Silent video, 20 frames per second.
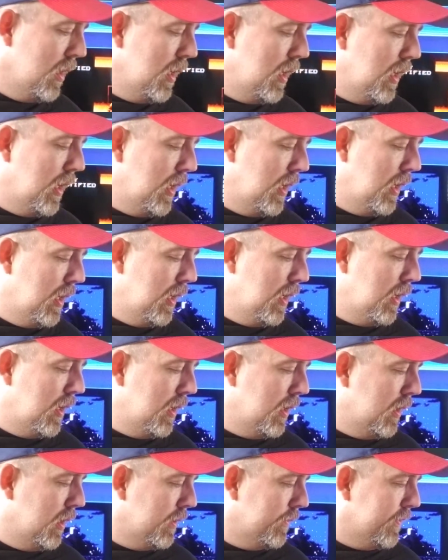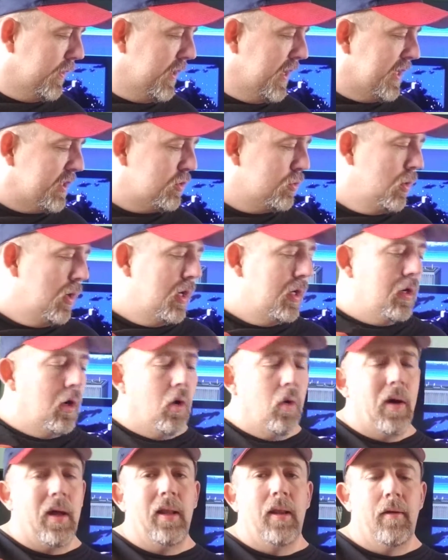The next one,
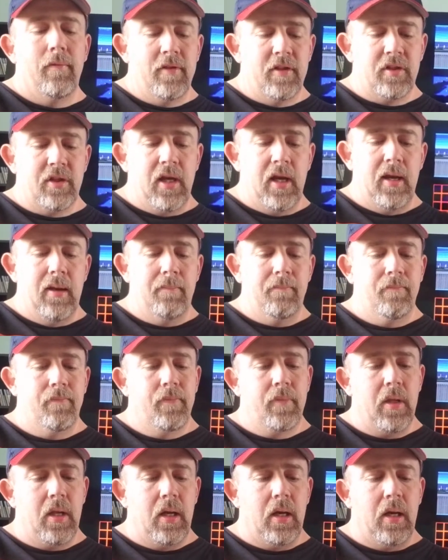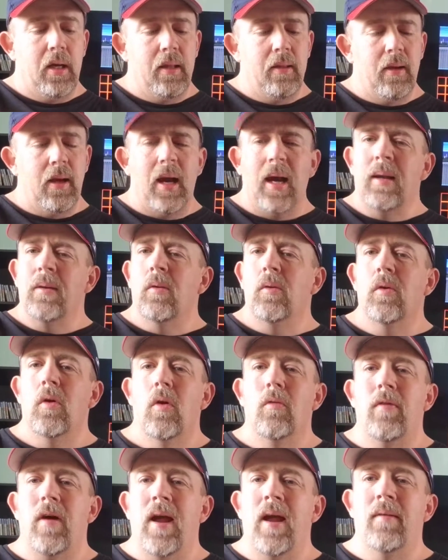oh, I love this game. I don't
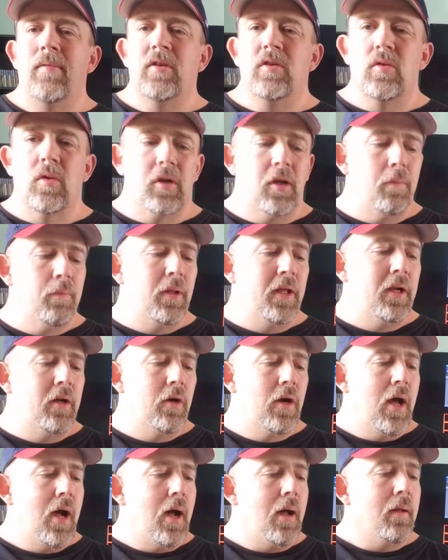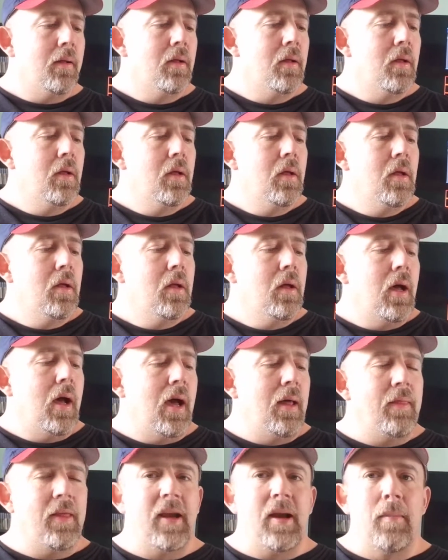know if I have this one complete or not.
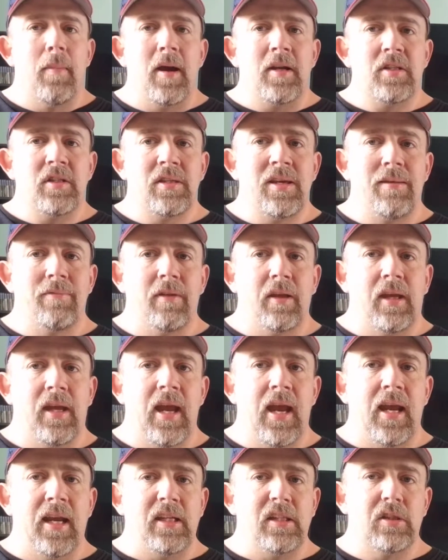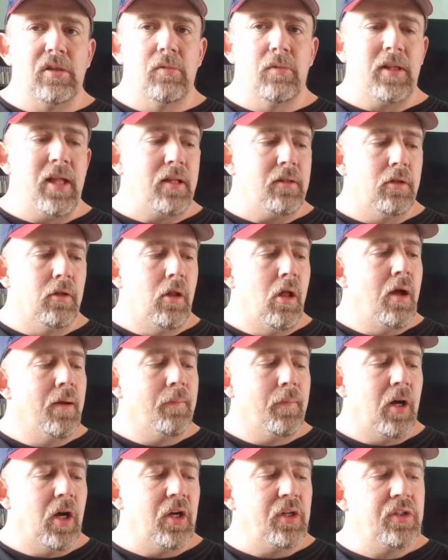I think I might just have the case without the long
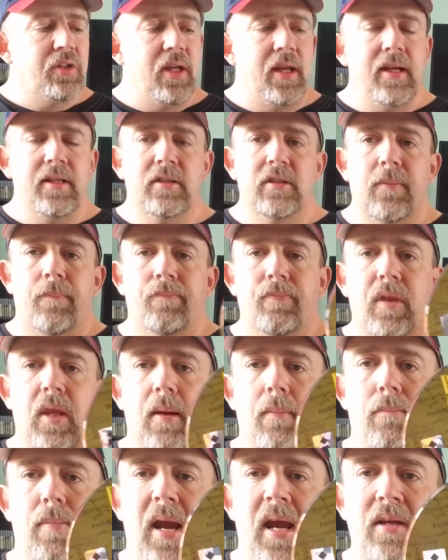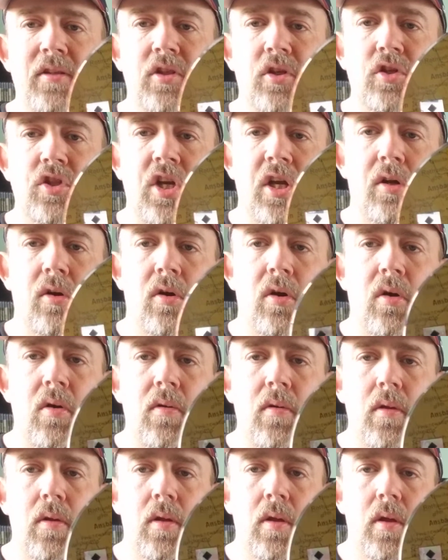box. And it's Panzer
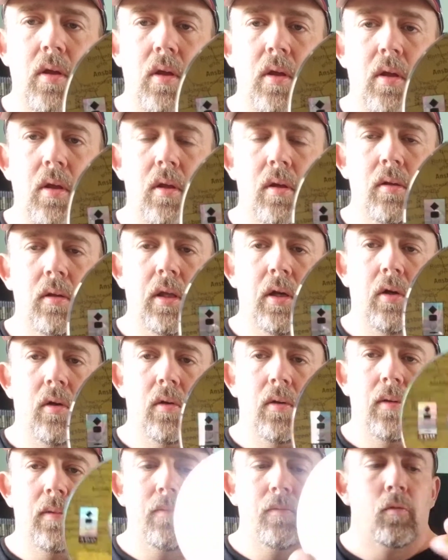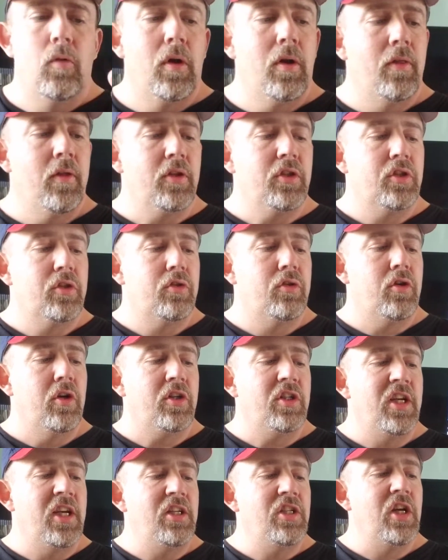General. One of the
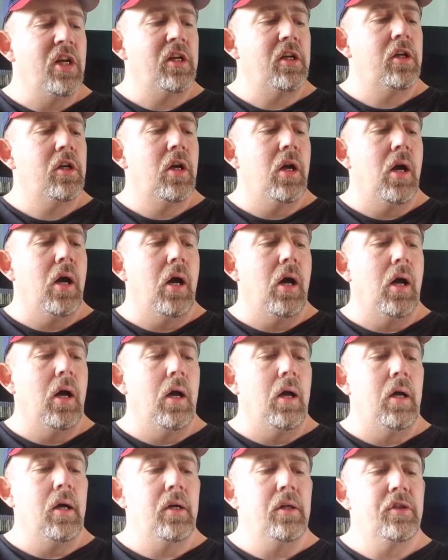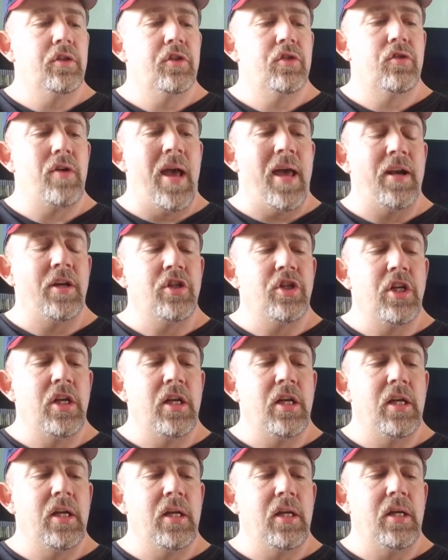strategic
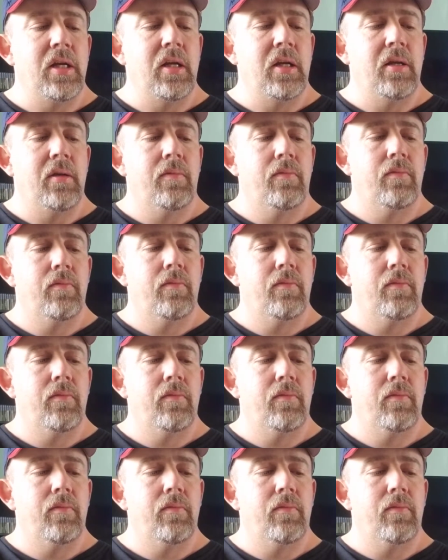strategy,